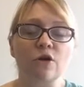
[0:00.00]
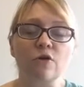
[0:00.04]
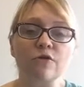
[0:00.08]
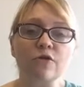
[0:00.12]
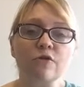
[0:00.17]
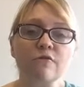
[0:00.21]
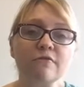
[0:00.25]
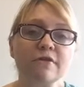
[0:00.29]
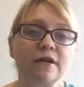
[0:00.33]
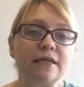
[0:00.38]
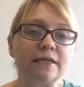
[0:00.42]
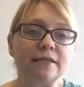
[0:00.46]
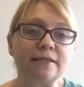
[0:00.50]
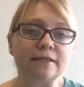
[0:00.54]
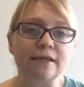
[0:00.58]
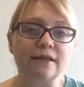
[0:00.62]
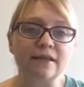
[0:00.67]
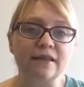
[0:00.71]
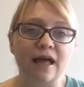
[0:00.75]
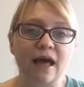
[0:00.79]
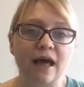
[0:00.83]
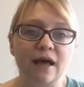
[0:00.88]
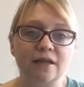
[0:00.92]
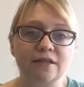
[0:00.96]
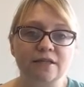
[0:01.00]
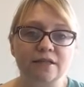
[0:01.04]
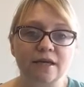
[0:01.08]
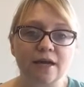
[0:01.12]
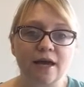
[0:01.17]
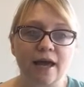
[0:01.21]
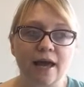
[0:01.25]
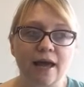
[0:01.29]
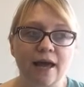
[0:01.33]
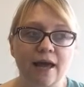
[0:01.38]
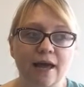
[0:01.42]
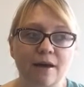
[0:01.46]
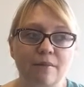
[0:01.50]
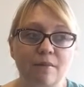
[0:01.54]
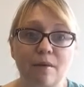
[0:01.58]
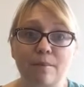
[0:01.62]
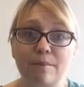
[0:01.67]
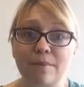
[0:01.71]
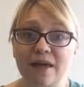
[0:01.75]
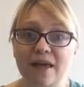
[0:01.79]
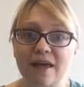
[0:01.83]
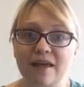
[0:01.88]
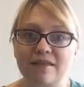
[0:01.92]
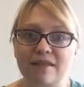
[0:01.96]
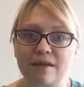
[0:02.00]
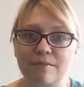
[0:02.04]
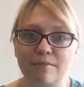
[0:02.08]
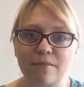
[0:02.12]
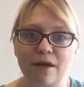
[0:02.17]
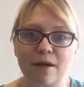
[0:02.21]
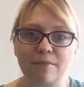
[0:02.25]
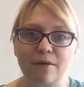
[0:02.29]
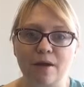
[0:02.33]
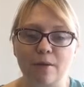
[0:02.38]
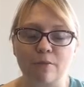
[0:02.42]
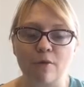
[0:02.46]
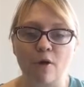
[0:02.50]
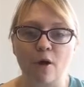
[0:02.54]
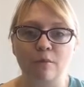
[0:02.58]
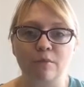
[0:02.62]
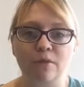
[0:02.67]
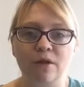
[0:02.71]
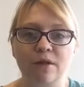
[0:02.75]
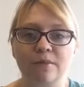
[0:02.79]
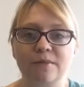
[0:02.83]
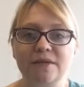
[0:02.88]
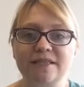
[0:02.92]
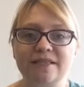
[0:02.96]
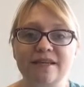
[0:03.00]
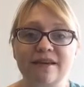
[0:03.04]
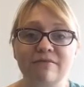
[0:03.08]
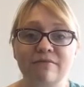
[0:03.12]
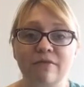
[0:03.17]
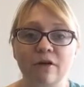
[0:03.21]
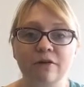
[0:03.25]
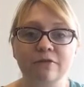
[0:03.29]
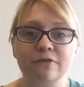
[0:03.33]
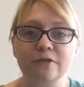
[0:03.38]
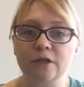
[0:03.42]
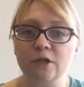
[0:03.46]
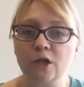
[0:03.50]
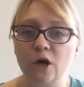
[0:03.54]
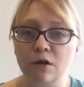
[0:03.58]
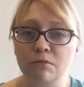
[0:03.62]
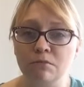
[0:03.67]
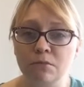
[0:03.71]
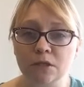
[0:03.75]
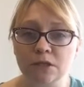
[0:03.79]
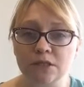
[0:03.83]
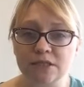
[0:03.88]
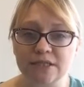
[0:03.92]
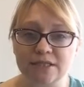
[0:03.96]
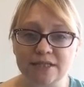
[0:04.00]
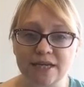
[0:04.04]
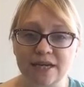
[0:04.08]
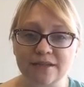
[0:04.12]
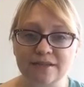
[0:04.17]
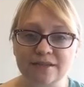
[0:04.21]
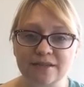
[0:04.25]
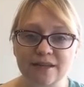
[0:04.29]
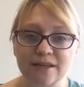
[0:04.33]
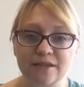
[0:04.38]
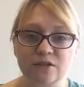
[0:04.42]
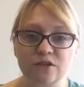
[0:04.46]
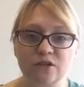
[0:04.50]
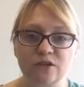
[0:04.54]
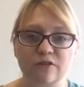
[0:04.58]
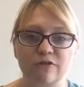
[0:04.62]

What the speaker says: The other reason that bathing may be a problem is it involves a lot of multitasking.